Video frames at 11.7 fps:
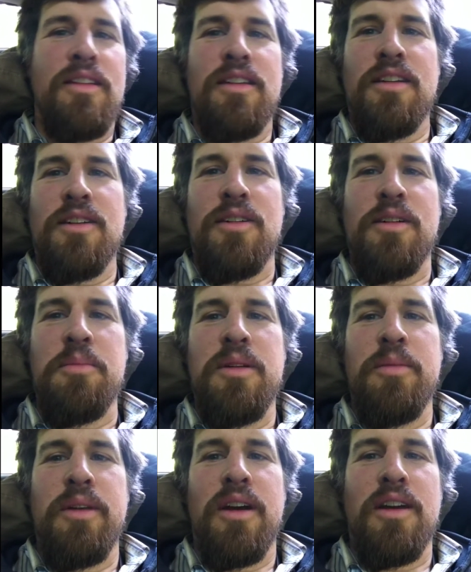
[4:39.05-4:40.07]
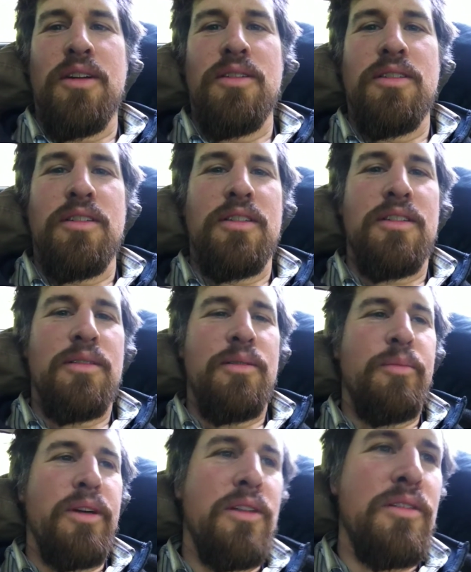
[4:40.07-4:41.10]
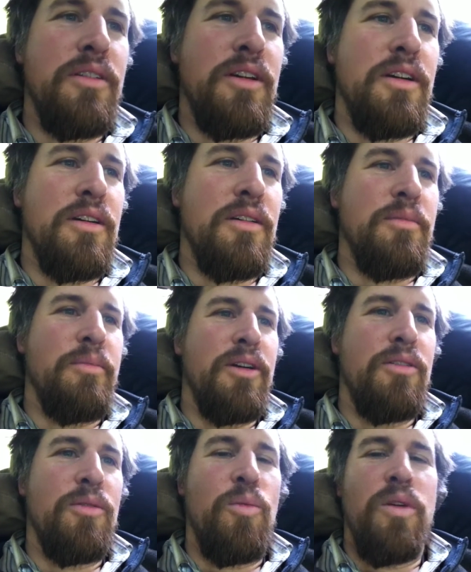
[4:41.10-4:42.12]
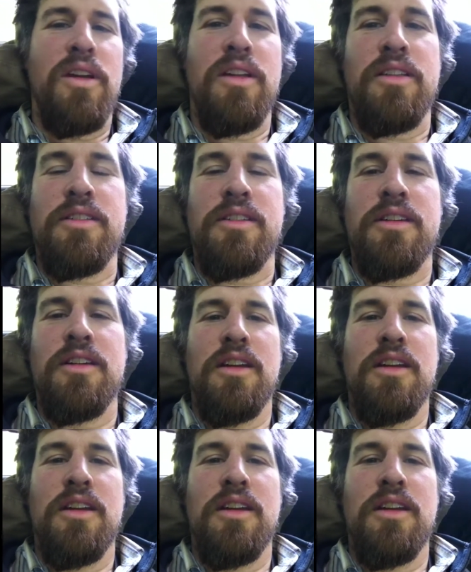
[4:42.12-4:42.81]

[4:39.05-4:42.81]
you know, emit my own my own uh, my own wind